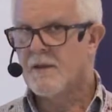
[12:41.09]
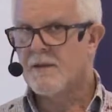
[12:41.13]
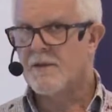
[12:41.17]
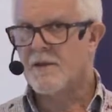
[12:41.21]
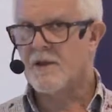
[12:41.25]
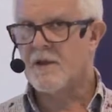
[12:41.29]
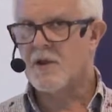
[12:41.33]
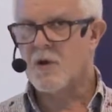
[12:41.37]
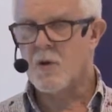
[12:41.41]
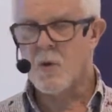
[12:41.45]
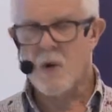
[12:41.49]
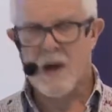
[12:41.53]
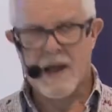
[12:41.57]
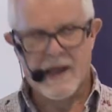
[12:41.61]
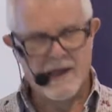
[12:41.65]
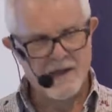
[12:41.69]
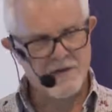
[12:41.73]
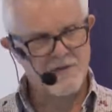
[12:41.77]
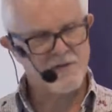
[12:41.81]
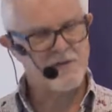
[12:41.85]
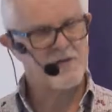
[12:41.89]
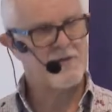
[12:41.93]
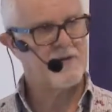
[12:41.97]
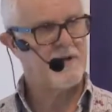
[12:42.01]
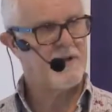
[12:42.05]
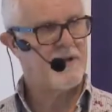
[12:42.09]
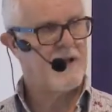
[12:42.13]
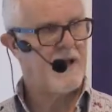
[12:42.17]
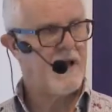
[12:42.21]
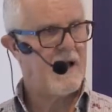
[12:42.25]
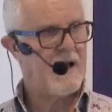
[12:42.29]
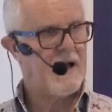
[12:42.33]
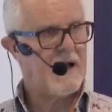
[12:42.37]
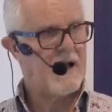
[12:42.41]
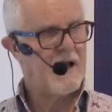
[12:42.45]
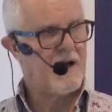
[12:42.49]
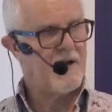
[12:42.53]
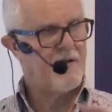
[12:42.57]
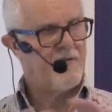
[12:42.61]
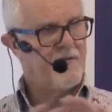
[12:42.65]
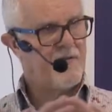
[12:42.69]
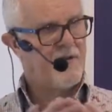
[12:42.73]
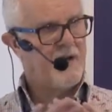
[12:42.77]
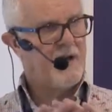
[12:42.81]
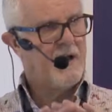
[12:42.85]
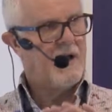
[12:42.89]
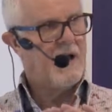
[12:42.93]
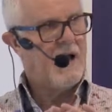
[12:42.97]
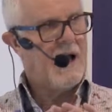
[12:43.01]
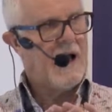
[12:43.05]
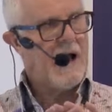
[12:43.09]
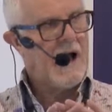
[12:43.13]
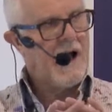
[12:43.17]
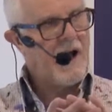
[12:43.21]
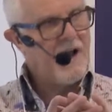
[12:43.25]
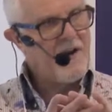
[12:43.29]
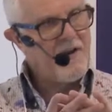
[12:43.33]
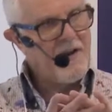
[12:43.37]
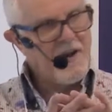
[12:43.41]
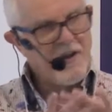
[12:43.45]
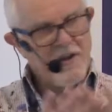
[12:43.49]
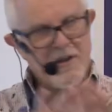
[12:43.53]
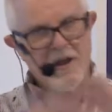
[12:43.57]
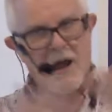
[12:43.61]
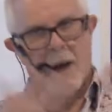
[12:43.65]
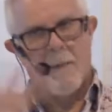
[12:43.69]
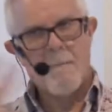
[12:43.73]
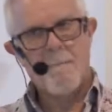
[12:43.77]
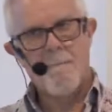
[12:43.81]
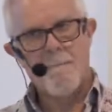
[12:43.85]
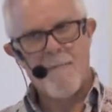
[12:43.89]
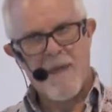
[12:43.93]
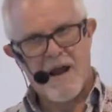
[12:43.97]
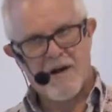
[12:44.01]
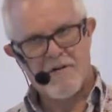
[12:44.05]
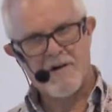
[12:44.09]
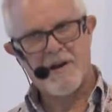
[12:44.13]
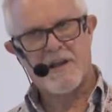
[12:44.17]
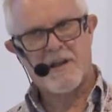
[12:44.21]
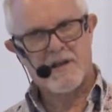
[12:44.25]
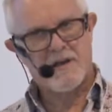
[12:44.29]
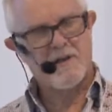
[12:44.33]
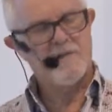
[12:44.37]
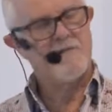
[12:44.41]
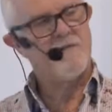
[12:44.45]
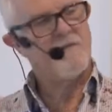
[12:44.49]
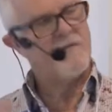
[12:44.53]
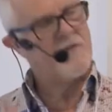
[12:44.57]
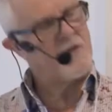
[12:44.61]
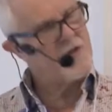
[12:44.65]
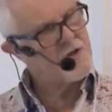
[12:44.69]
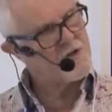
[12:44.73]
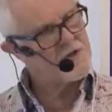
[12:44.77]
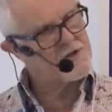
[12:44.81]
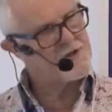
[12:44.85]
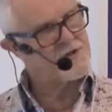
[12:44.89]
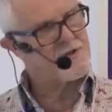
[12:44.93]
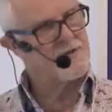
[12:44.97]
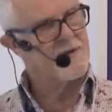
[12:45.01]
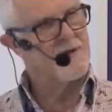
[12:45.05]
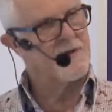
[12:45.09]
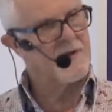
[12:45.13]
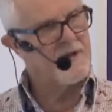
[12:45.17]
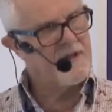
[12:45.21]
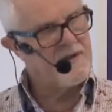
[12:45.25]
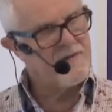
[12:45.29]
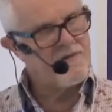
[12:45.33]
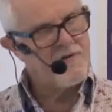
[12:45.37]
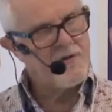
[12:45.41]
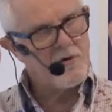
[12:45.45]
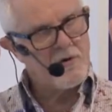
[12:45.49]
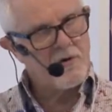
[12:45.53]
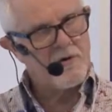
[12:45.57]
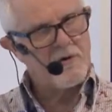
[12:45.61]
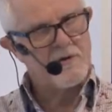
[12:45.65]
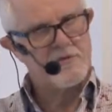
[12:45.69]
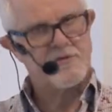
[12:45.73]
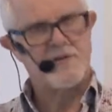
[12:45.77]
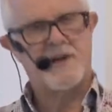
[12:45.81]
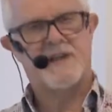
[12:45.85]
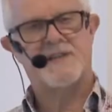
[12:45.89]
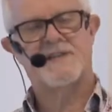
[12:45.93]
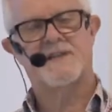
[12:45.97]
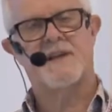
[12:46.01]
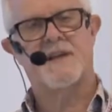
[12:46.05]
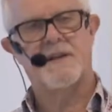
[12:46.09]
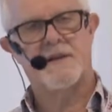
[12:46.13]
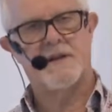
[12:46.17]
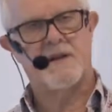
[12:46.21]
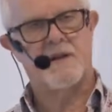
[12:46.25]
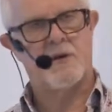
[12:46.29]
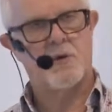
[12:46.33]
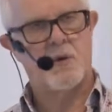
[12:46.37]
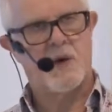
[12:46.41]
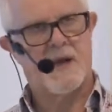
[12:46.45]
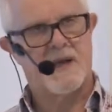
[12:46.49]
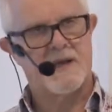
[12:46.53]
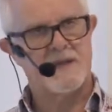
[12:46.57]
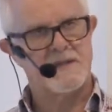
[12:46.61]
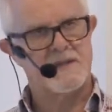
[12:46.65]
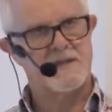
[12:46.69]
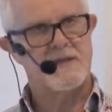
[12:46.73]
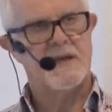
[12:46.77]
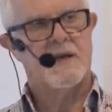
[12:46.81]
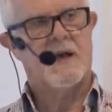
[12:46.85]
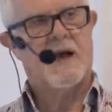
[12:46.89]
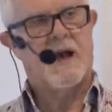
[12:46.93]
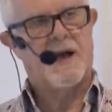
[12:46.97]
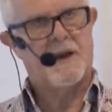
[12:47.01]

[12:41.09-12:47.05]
that you actually have an American version if you're addressing the US,